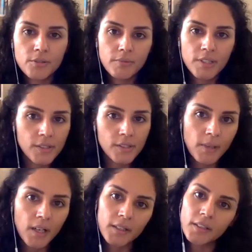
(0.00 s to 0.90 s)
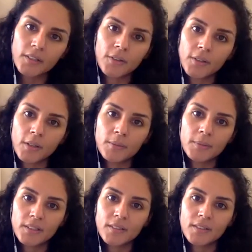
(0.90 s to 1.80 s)
to reach the market or an
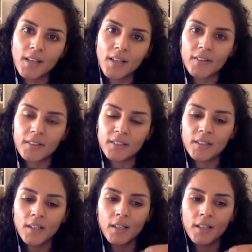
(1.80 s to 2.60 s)
urban area,